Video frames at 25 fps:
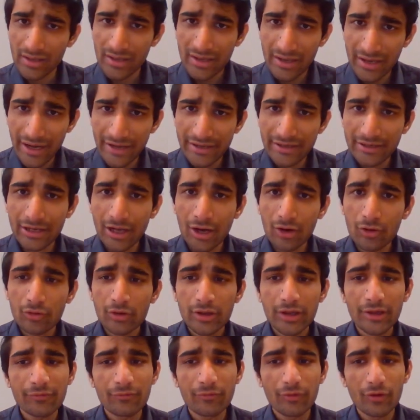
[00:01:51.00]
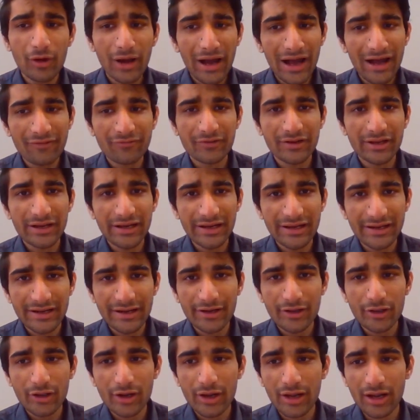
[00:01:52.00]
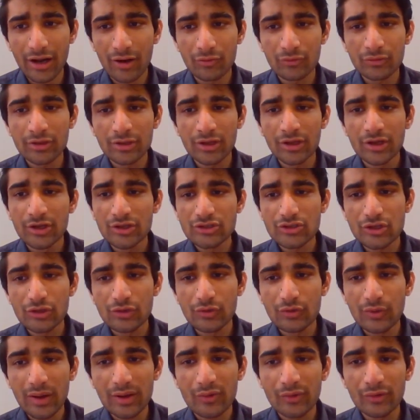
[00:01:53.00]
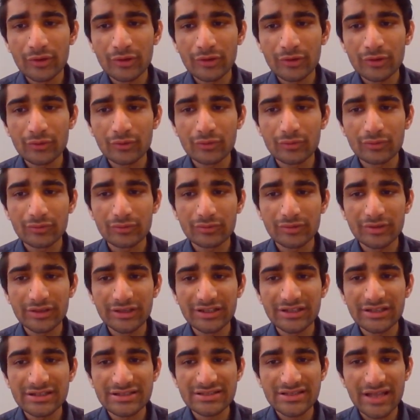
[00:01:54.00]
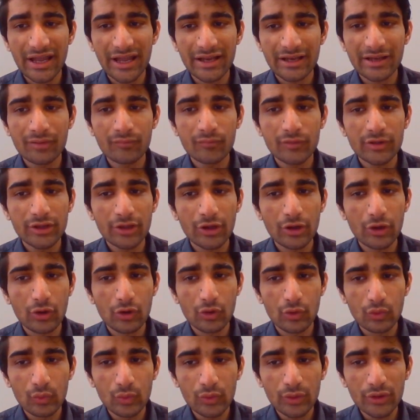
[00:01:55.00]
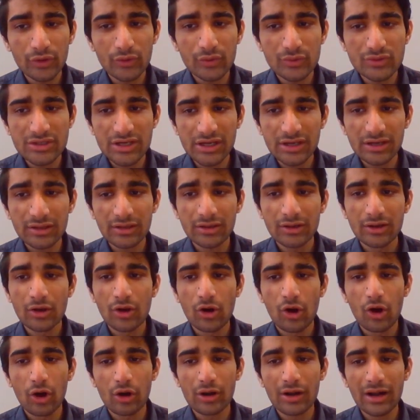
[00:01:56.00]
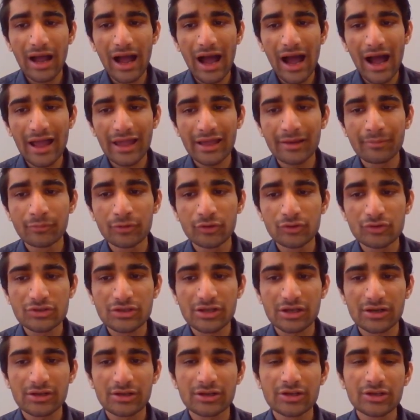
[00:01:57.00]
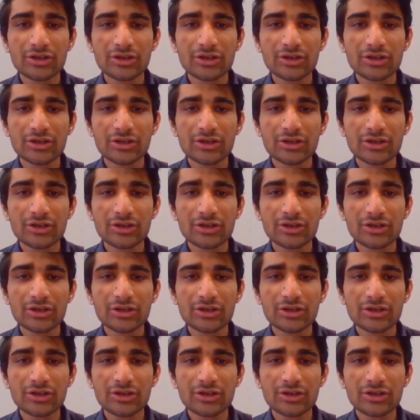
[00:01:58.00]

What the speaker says: Right now, if you have created your account, so you are going to either sign in with your root user or IAM user.